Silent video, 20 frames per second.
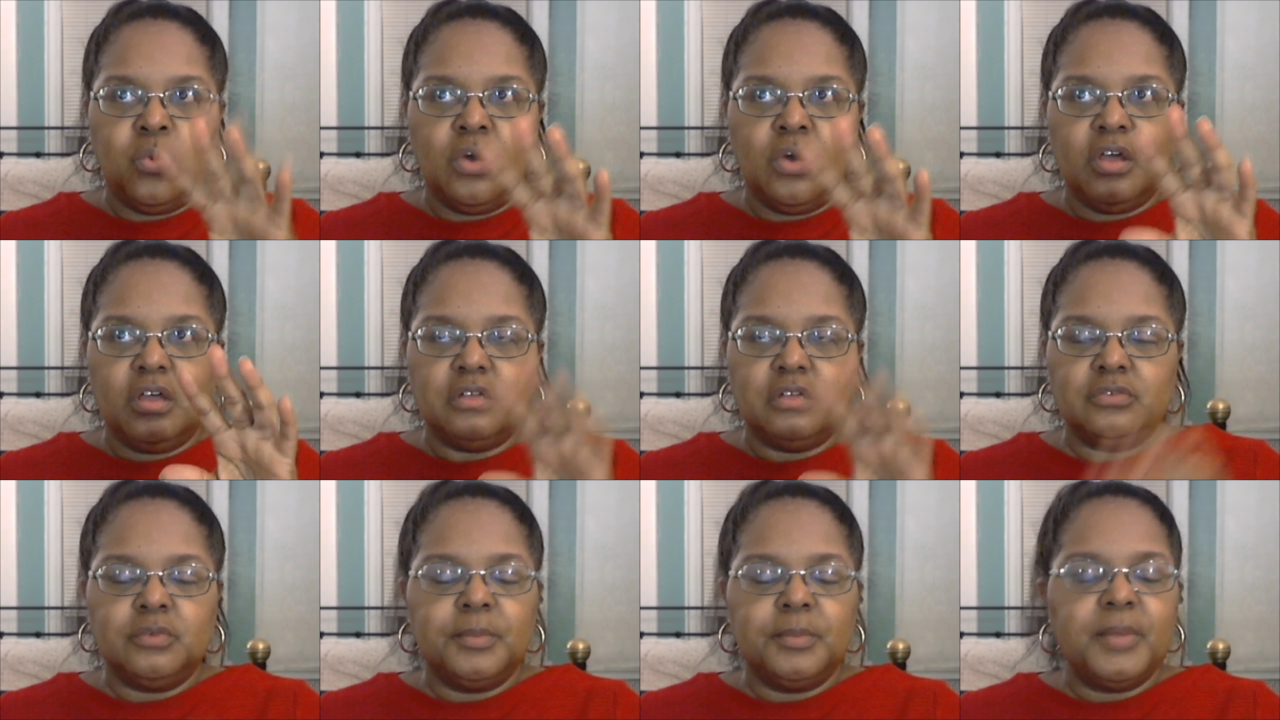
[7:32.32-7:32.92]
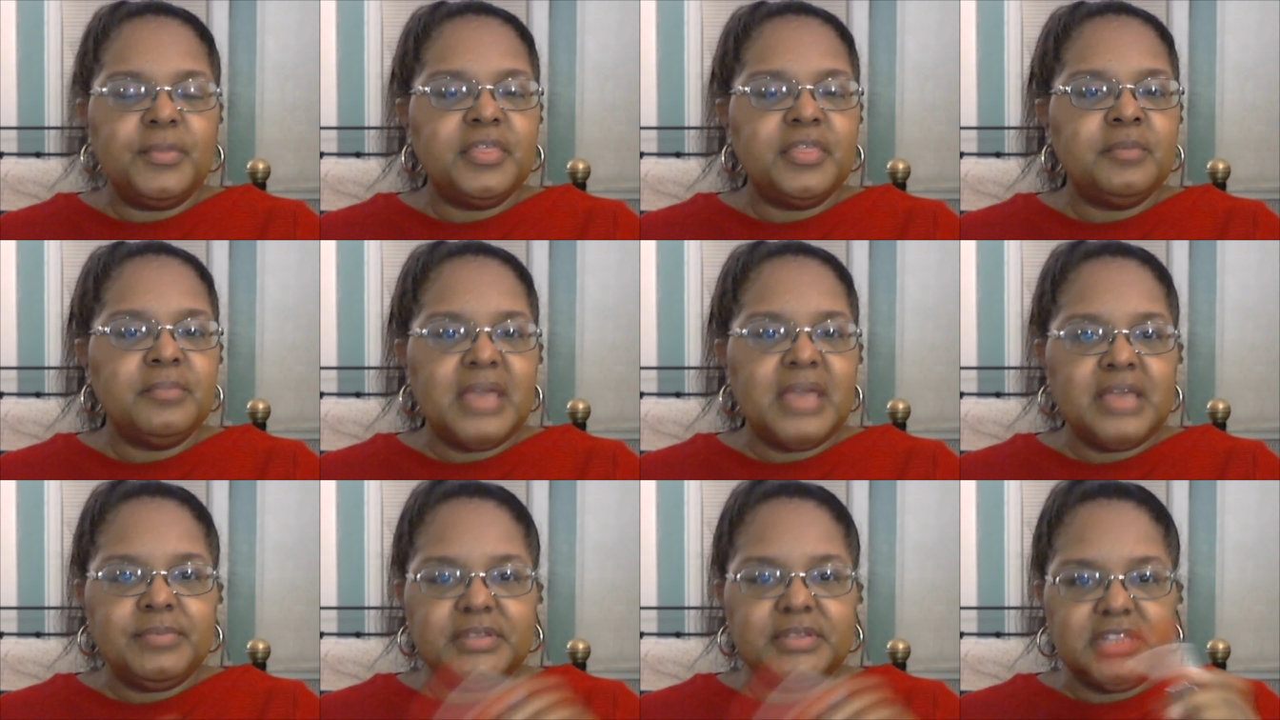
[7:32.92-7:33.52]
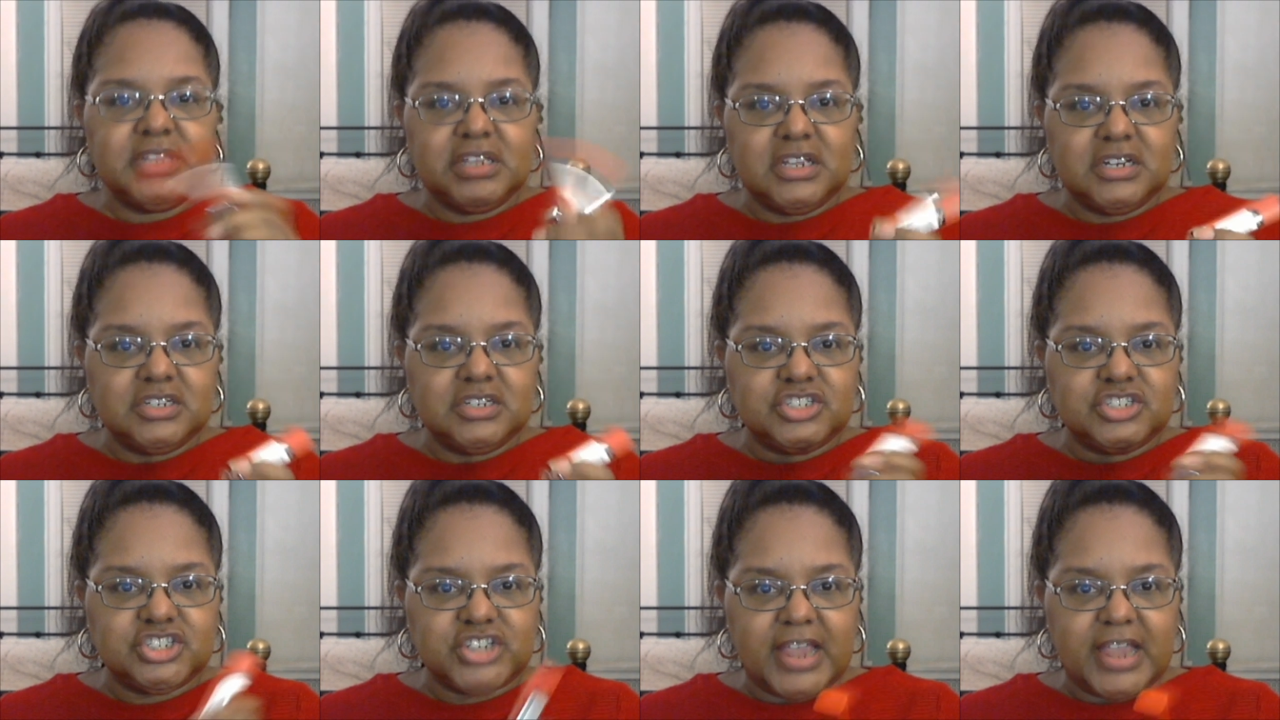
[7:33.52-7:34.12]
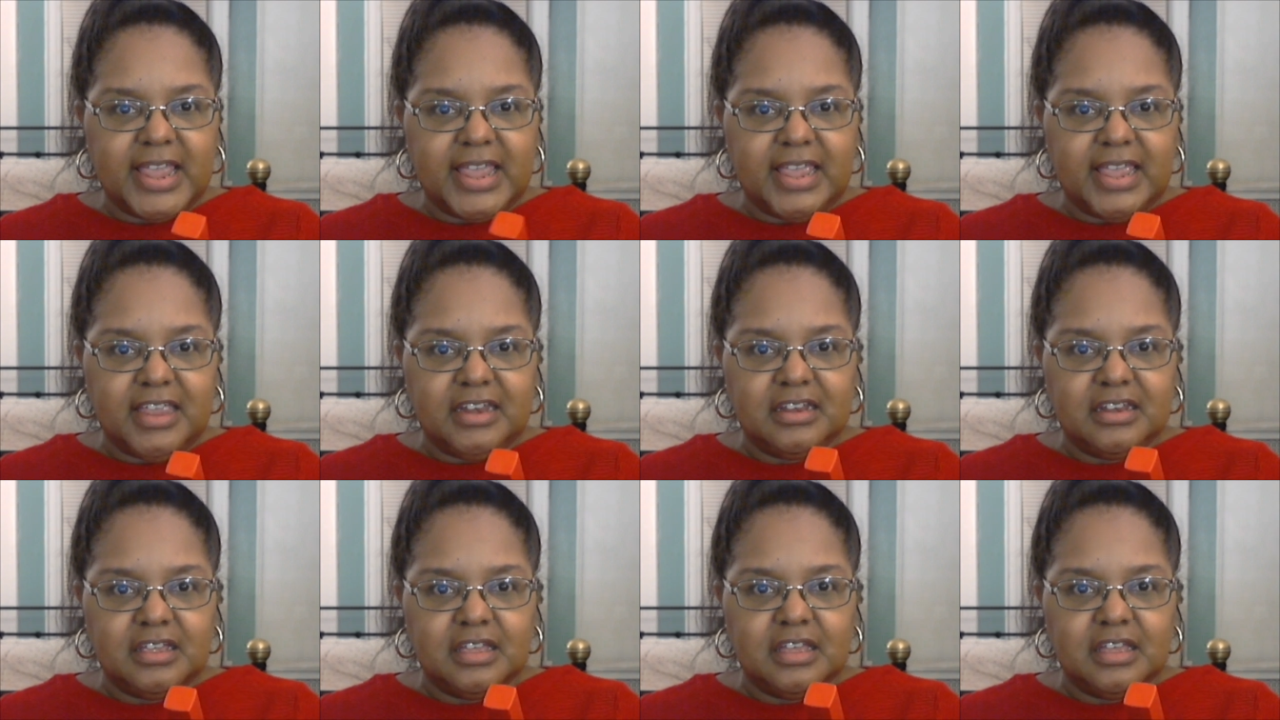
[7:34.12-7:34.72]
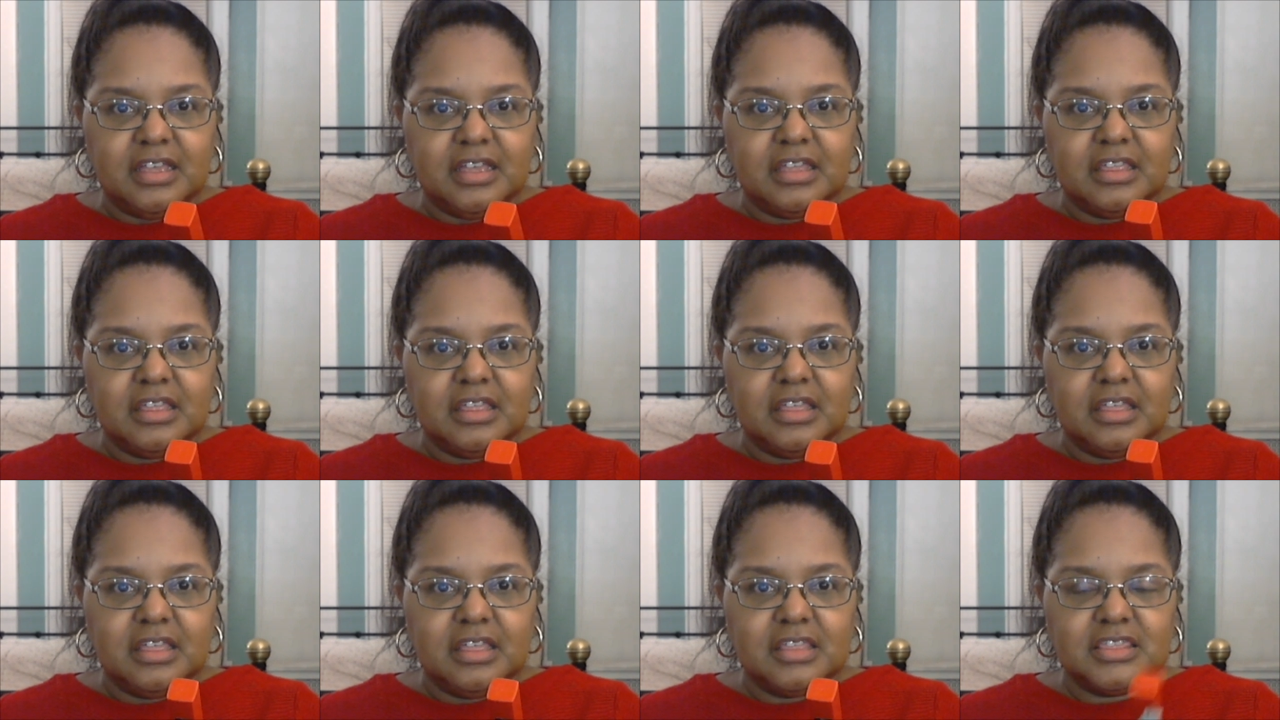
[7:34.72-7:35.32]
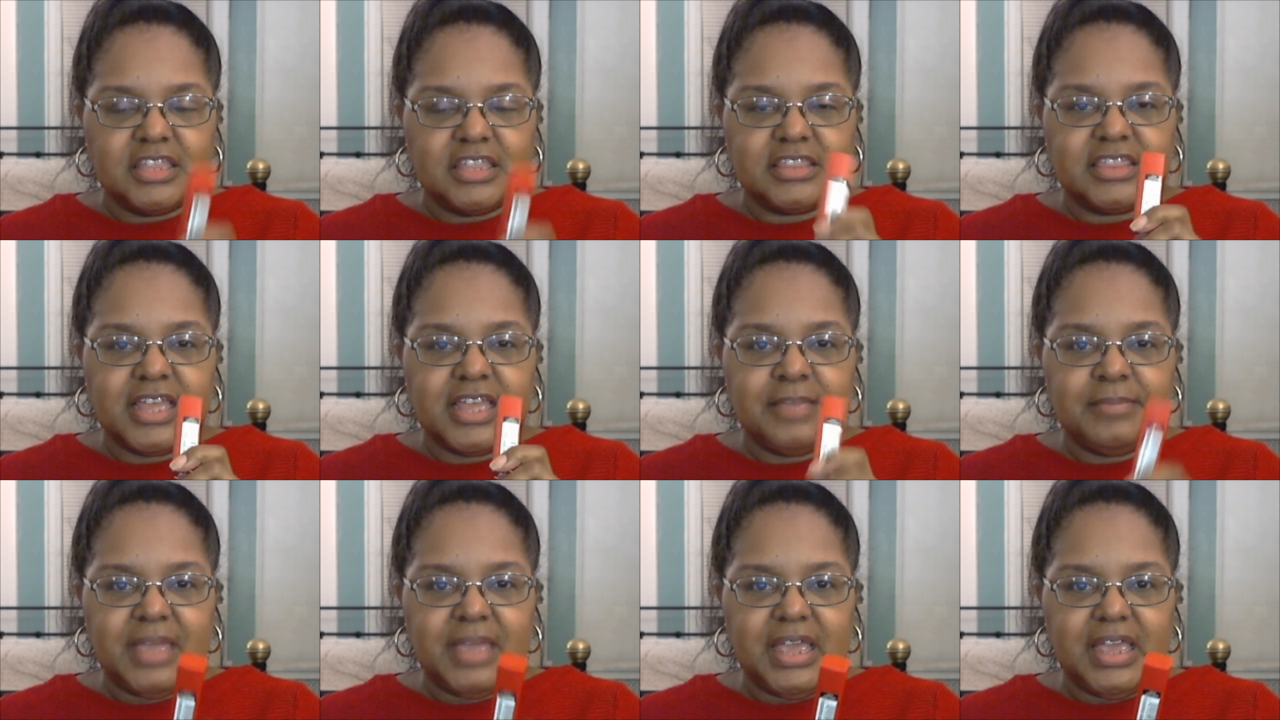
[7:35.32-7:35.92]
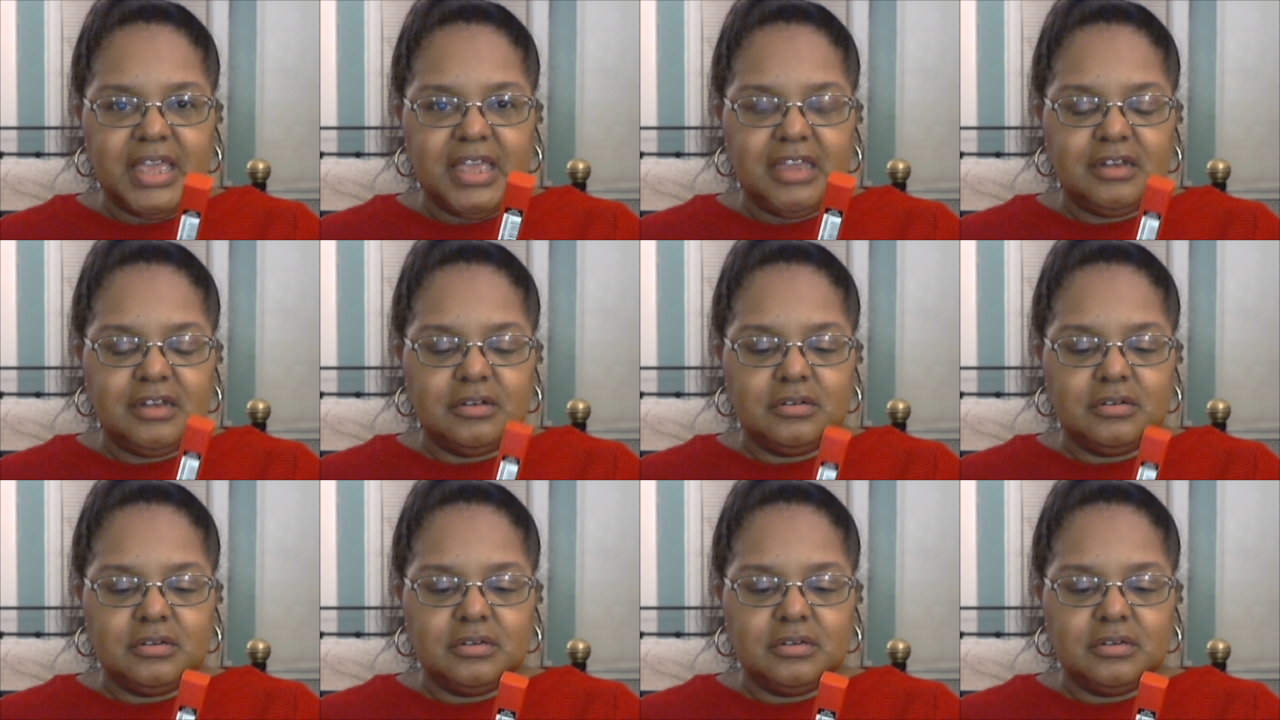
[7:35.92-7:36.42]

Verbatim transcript: Uh, remember the Maybelline shade that they made?